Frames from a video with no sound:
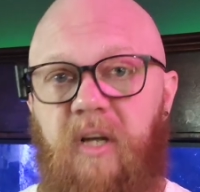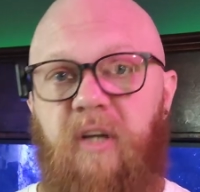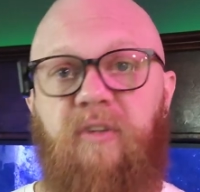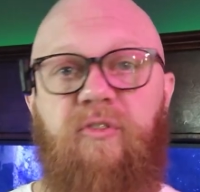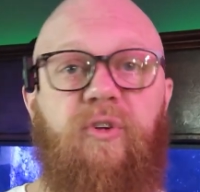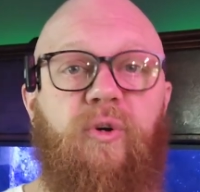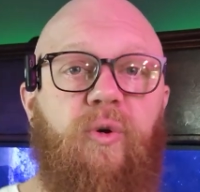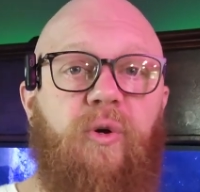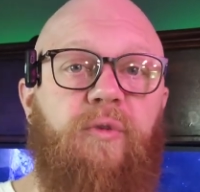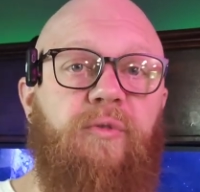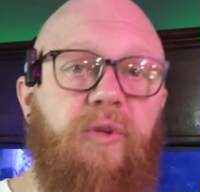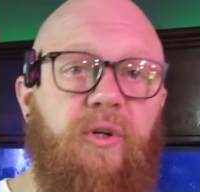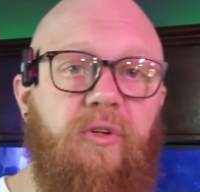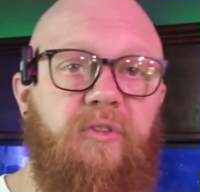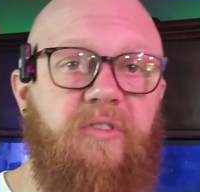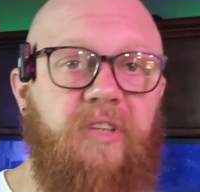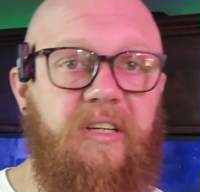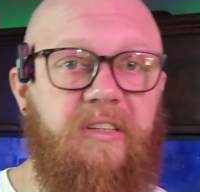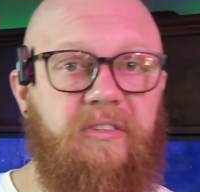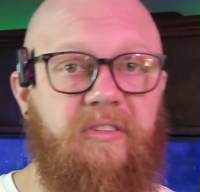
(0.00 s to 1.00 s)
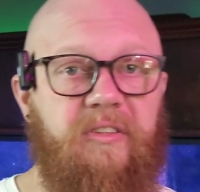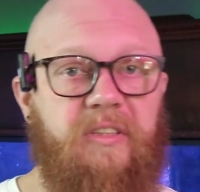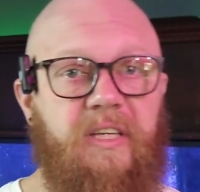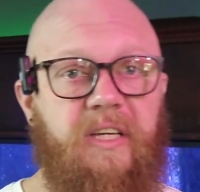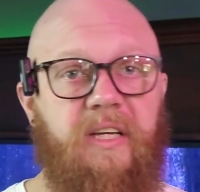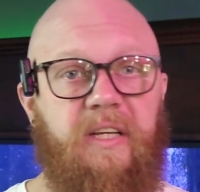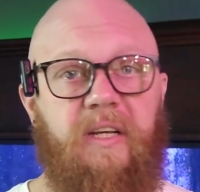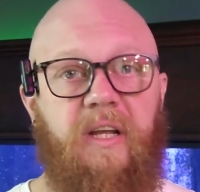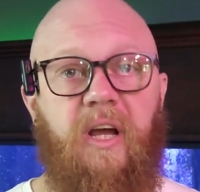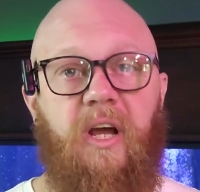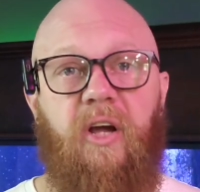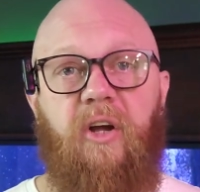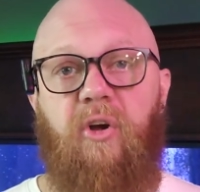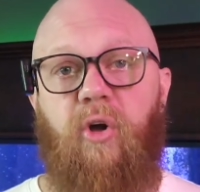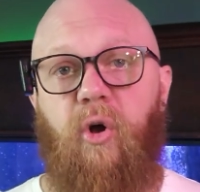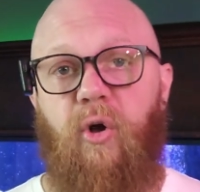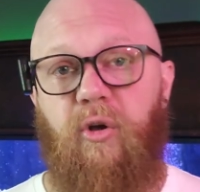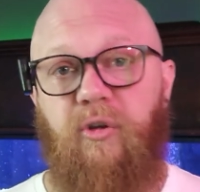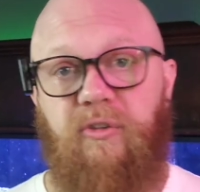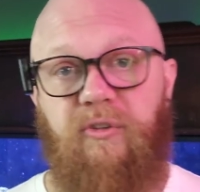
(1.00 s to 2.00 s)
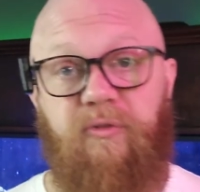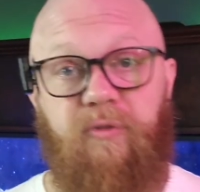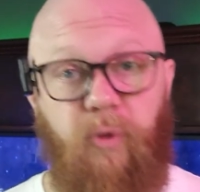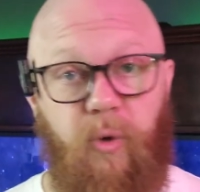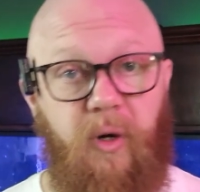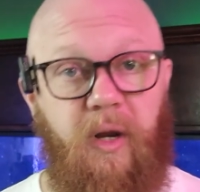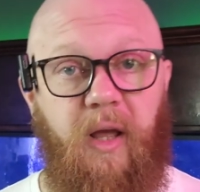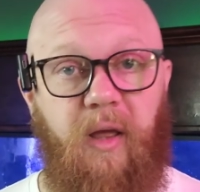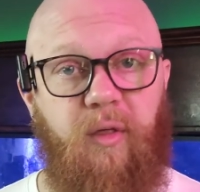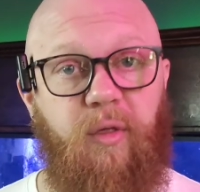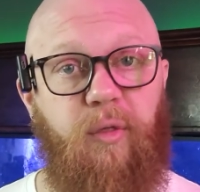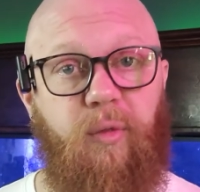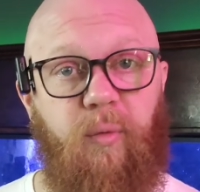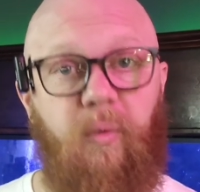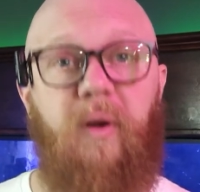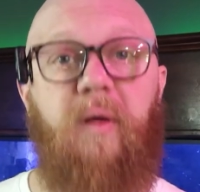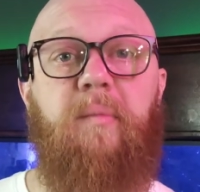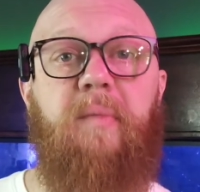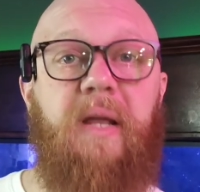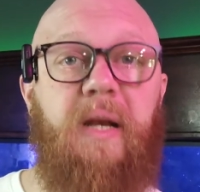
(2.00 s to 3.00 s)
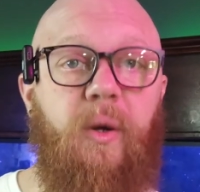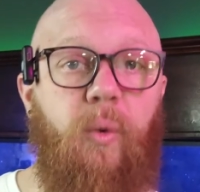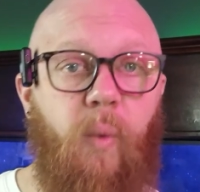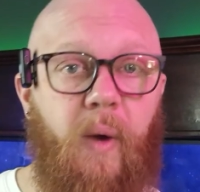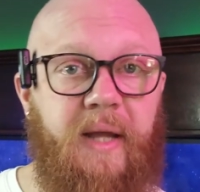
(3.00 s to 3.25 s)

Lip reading: So if your test kit calls for a 3-minute